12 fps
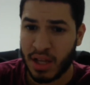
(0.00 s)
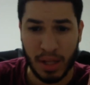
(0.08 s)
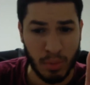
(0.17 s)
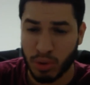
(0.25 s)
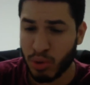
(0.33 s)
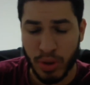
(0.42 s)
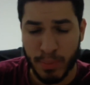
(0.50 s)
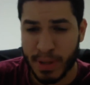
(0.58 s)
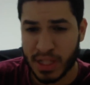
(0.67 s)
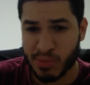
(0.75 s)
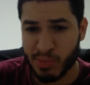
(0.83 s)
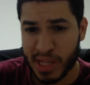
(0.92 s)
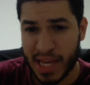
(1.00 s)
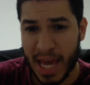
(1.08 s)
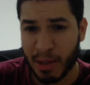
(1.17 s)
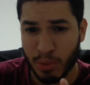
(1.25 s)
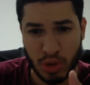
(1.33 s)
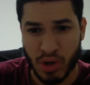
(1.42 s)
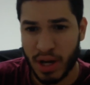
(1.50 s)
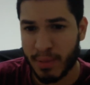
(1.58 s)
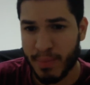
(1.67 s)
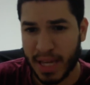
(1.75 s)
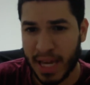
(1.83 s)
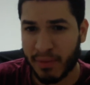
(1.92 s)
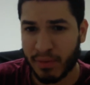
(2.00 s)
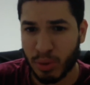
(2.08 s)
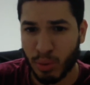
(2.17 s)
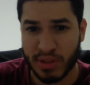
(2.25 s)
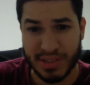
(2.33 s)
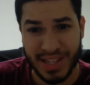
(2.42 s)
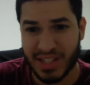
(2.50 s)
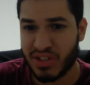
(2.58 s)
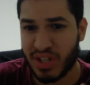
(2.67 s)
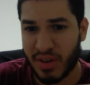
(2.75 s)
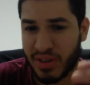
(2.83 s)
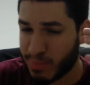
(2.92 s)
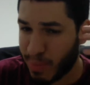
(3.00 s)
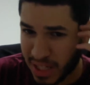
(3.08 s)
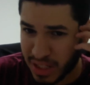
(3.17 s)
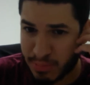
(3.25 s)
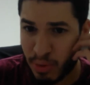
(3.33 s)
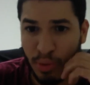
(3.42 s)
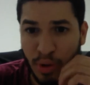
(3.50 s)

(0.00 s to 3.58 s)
Like, we'll do the best we can. We'll try to make every duel as legendary as possible.